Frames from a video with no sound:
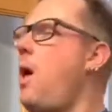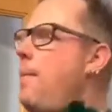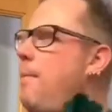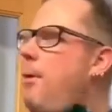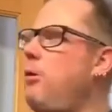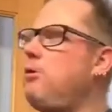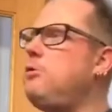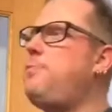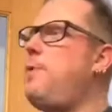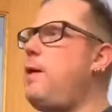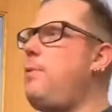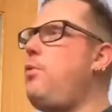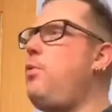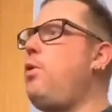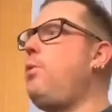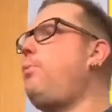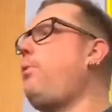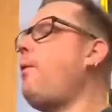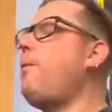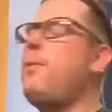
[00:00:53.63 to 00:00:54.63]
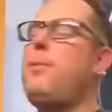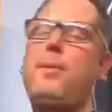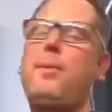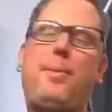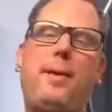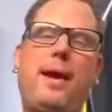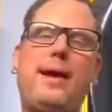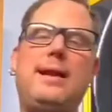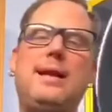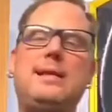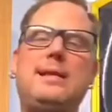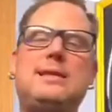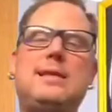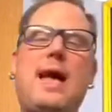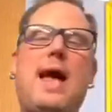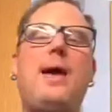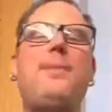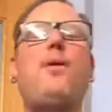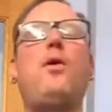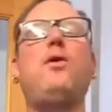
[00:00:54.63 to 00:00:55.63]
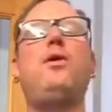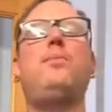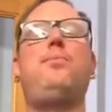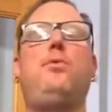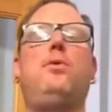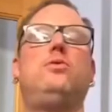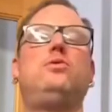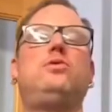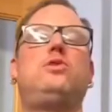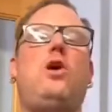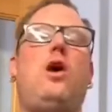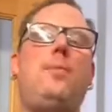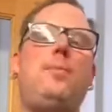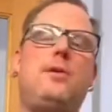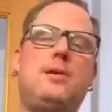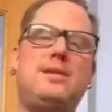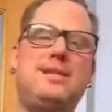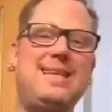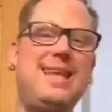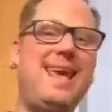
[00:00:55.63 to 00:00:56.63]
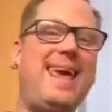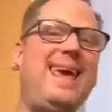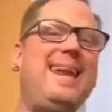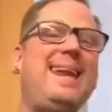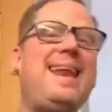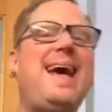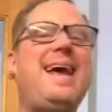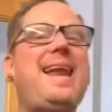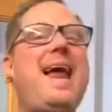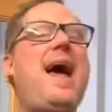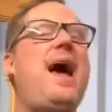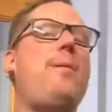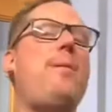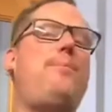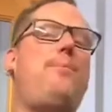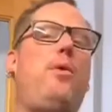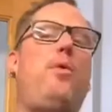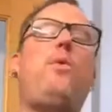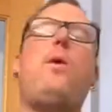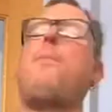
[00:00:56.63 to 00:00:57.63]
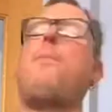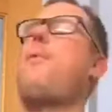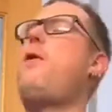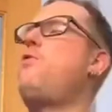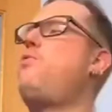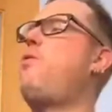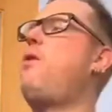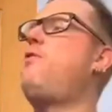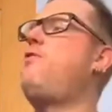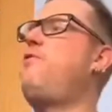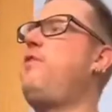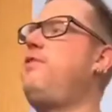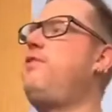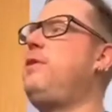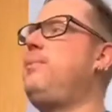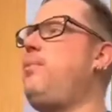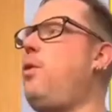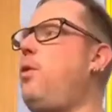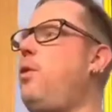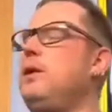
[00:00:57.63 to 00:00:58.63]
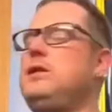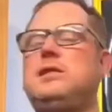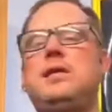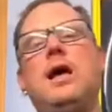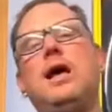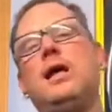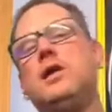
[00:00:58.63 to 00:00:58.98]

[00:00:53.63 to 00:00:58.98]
Most people would probably play this game on the bullseye because the in and out ball are both worth 50 points.